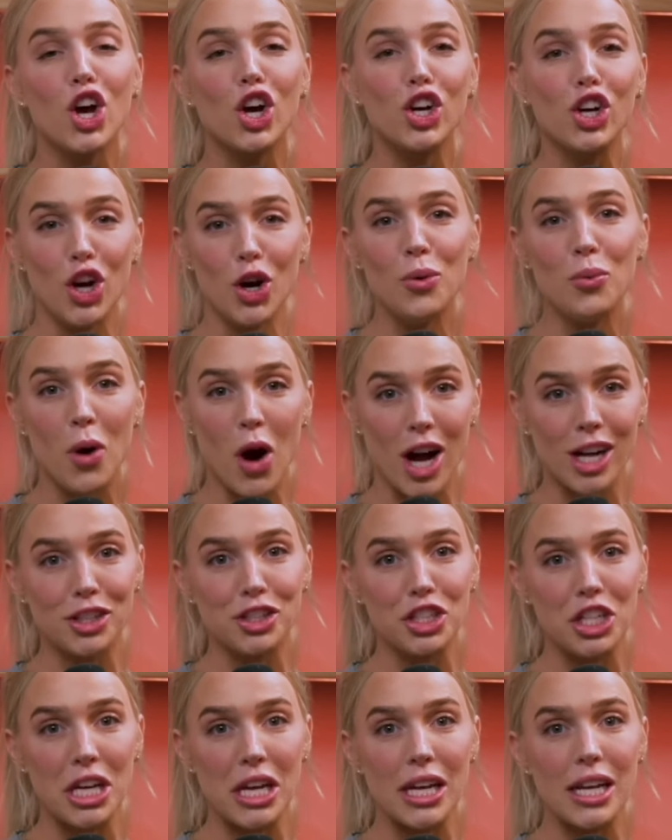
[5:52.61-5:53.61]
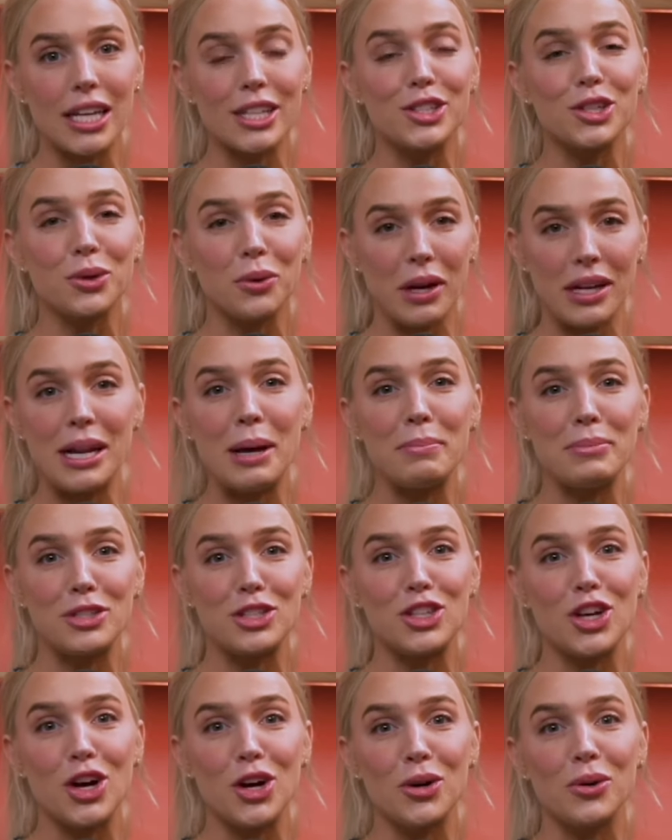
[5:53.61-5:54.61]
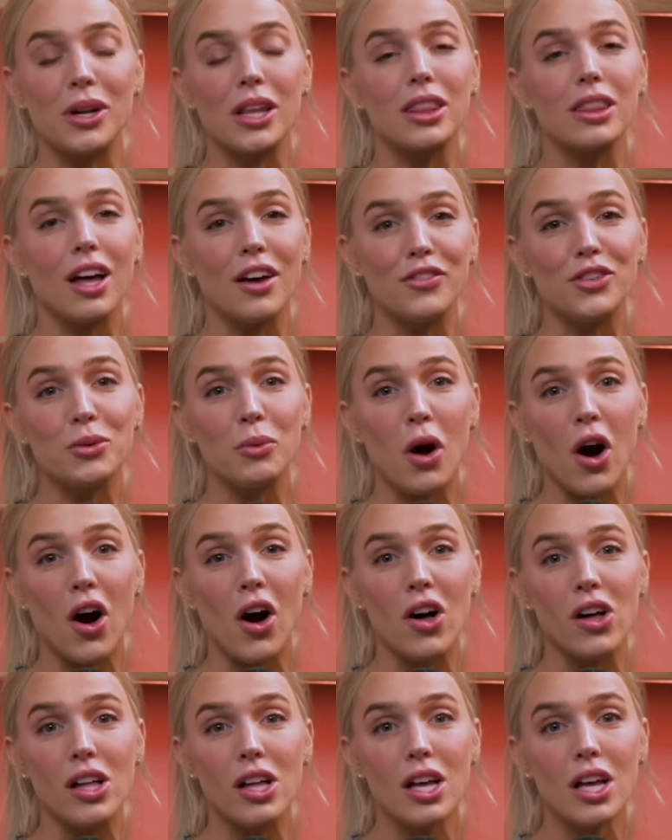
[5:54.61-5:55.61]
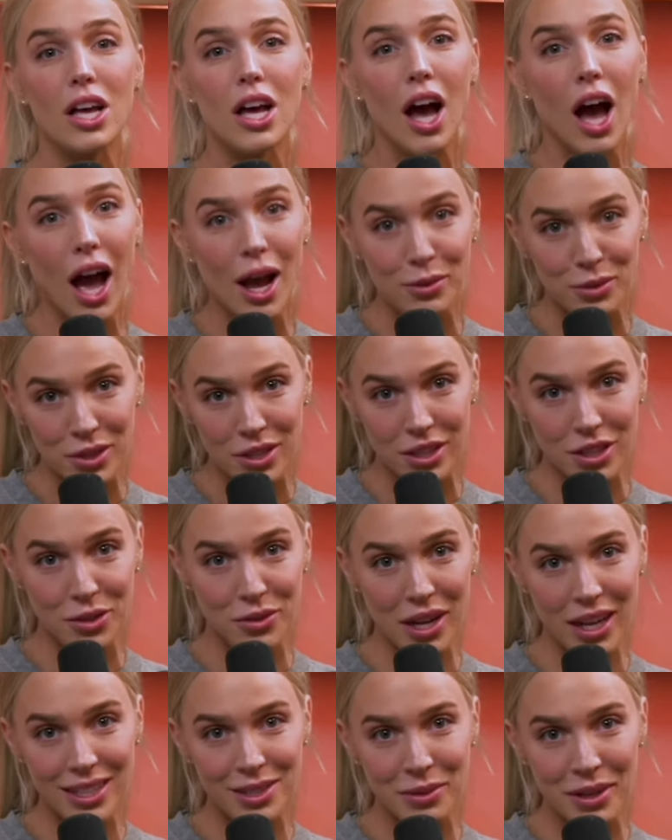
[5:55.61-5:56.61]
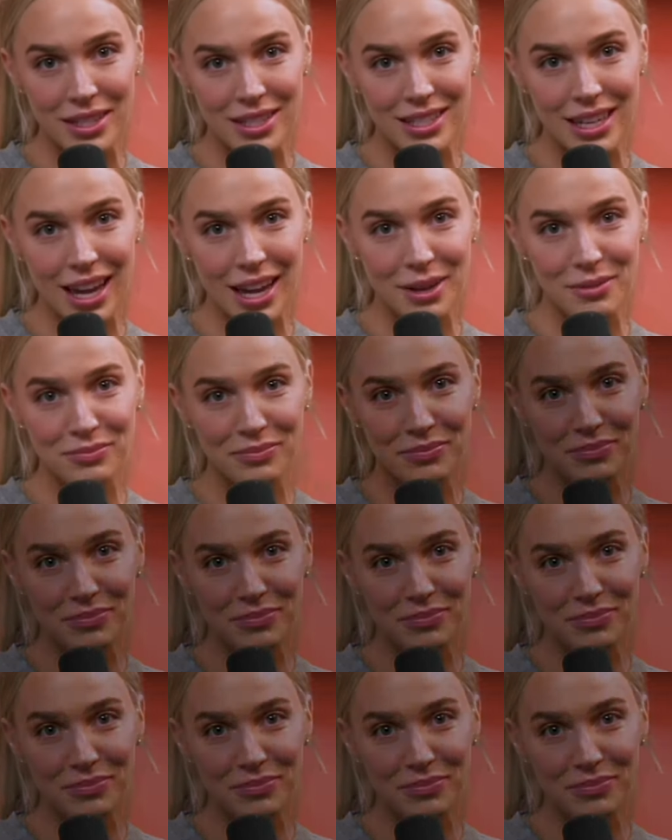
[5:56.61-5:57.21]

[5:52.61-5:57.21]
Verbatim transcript: Go watch it. It's a great episode. Love you all. I will see you next Wednesday.